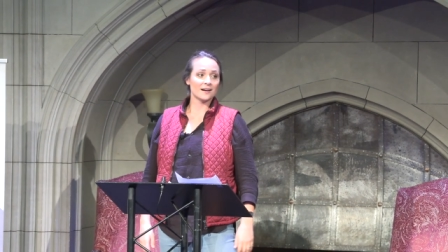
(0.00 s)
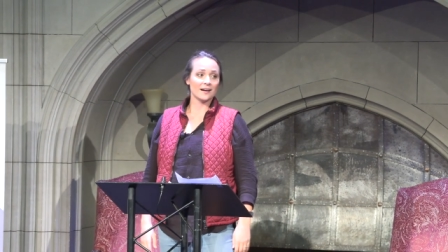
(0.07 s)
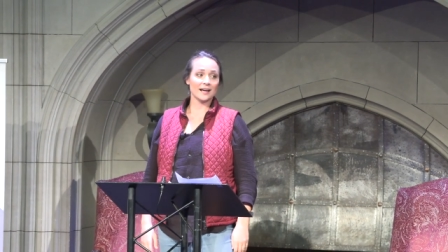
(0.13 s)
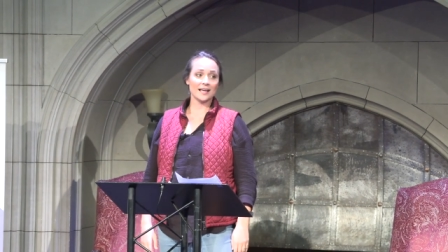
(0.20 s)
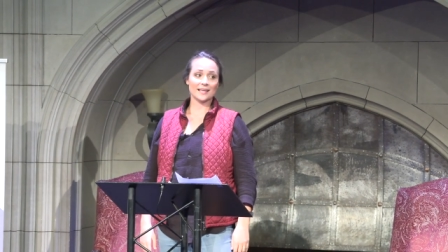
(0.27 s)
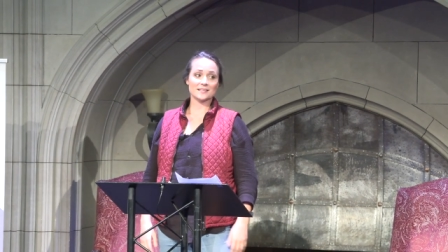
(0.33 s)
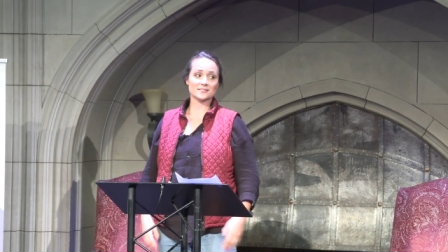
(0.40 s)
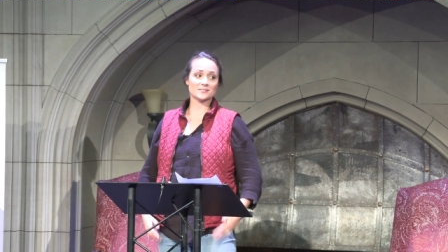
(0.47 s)

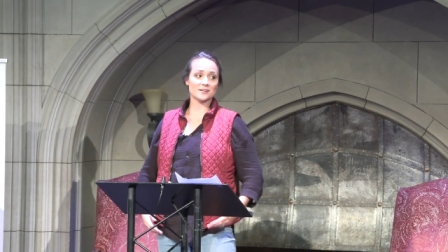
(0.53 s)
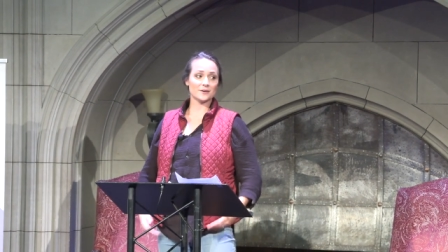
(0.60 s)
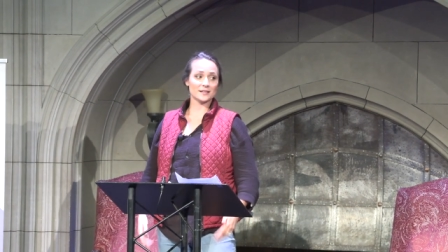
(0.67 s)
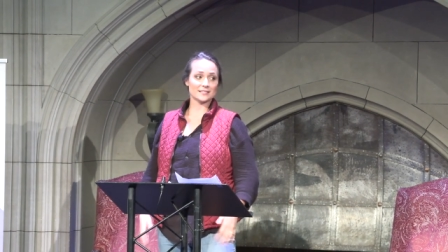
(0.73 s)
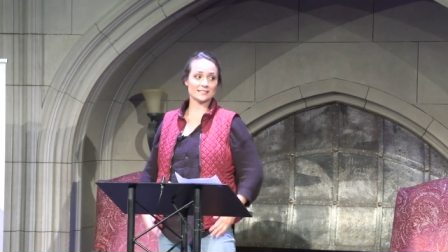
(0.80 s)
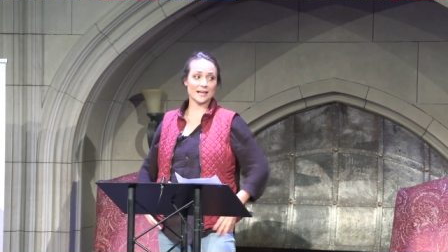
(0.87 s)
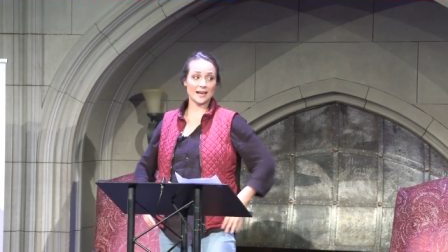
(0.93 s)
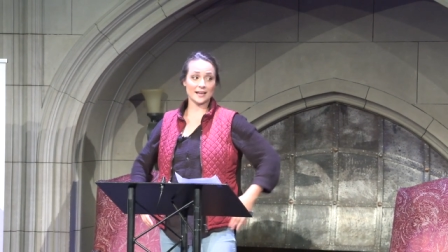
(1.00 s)
I get so
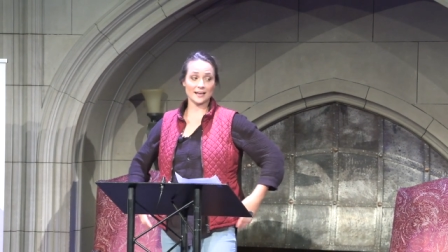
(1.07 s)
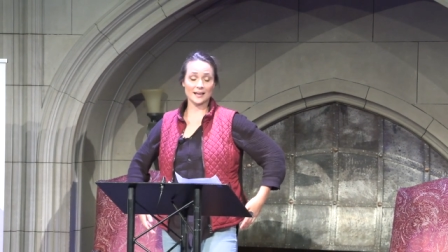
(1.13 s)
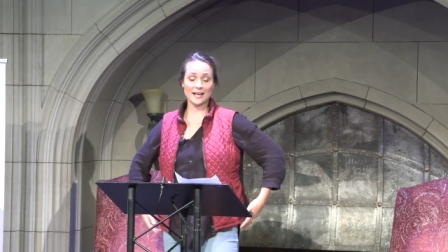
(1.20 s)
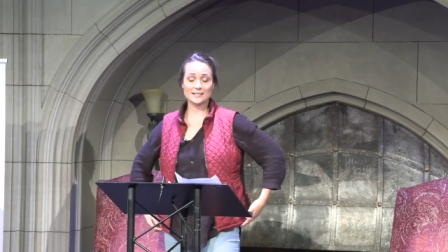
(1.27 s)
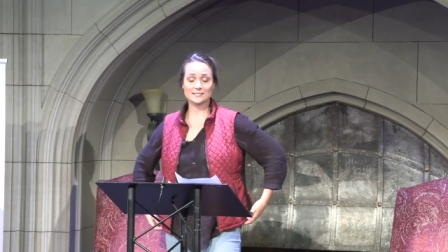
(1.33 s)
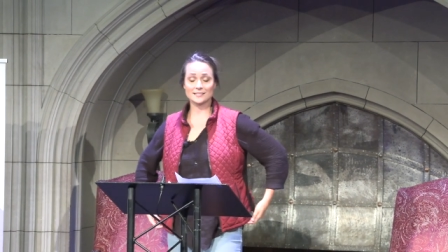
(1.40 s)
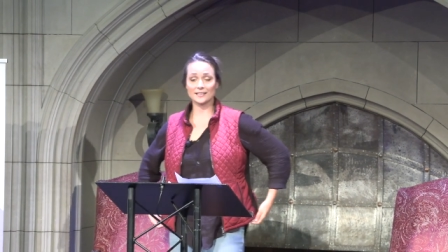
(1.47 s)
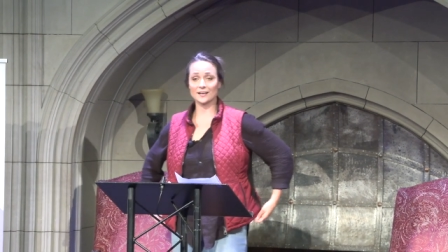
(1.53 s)
excited. I
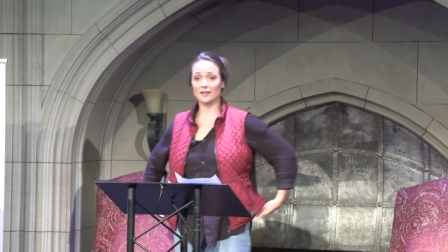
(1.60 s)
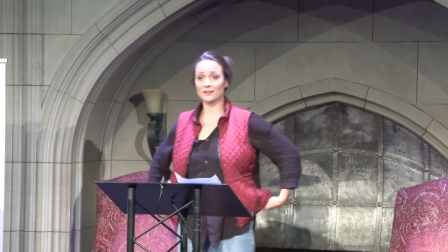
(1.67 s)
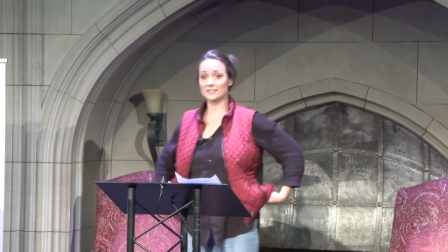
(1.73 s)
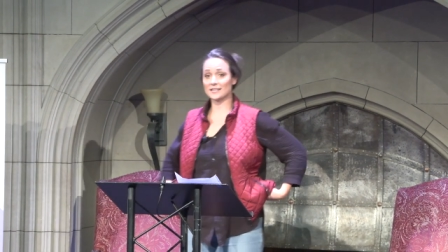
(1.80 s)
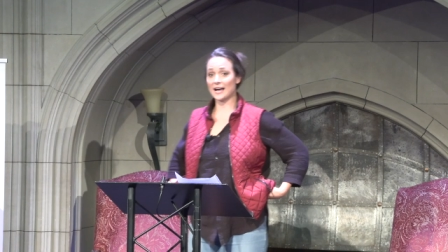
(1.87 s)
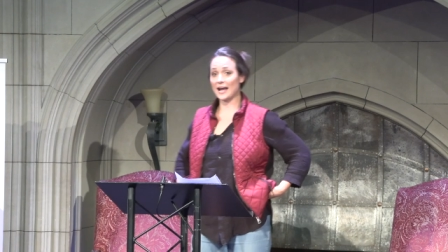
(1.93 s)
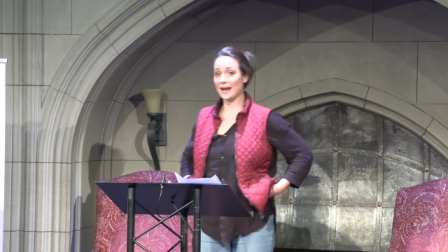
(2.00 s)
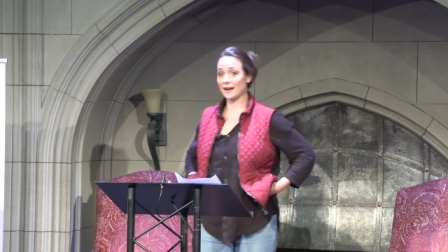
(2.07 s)
see y'all are
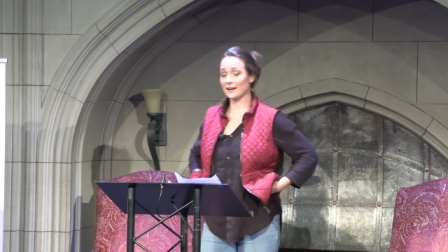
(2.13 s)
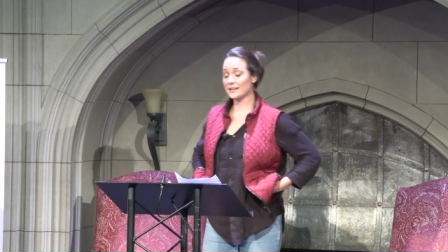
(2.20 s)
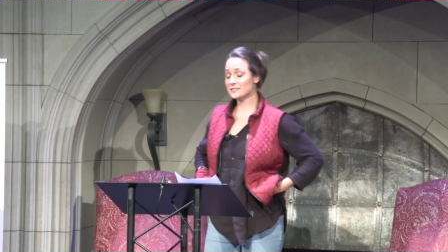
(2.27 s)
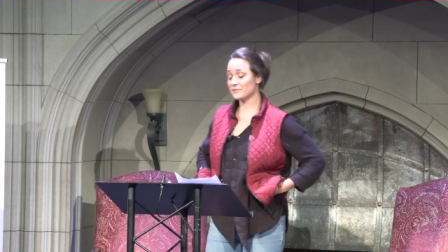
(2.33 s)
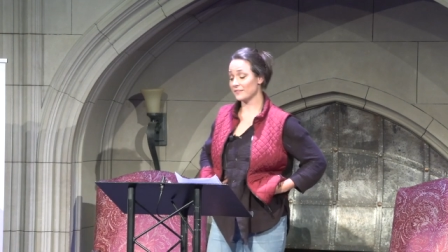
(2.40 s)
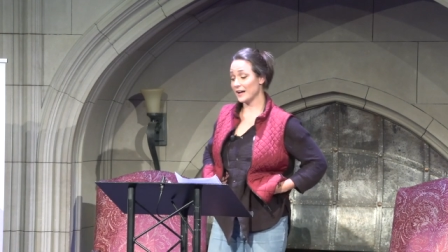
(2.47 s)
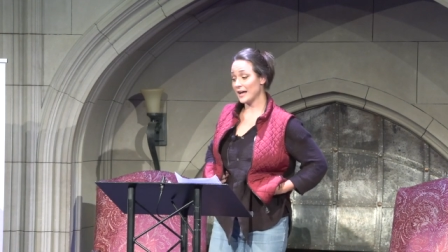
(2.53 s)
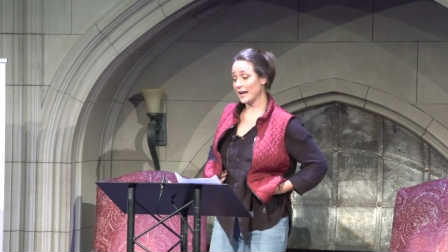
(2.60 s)
tired. It's
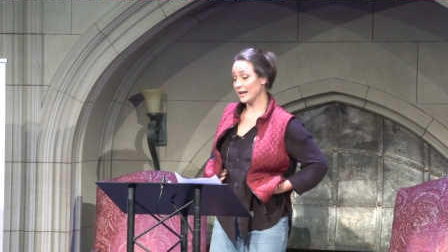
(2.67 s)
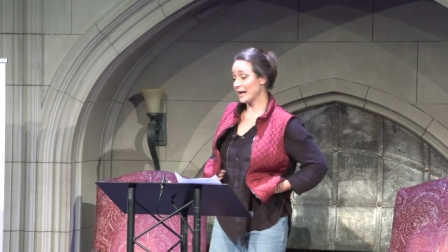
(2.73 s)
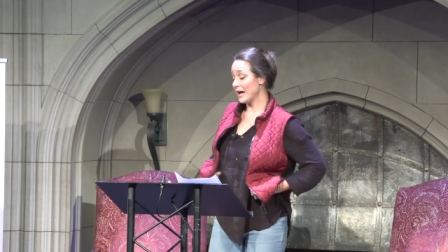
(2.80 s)
fine.